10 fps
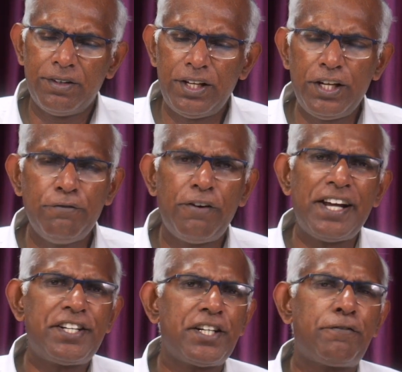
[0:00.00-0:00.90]

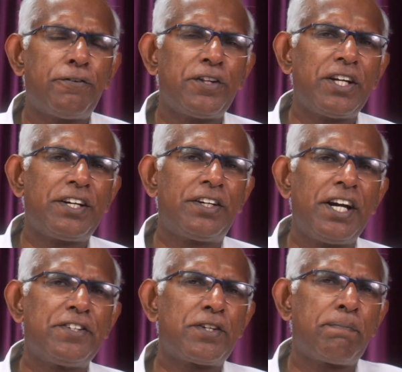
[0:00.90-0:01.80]
invited for the
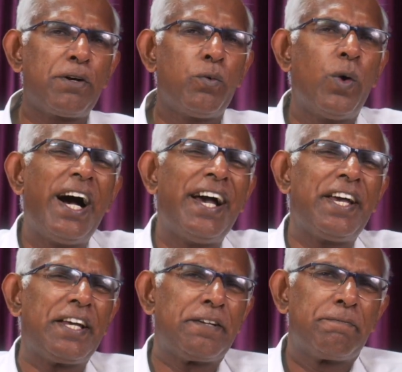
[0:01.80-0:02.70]
great supper.
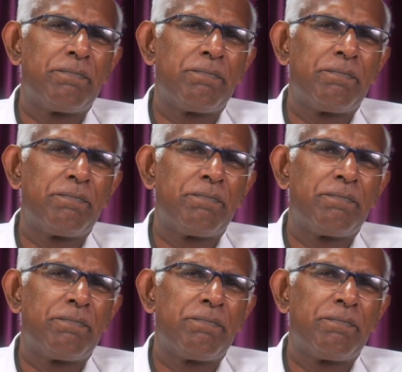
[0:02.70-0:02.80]
Why?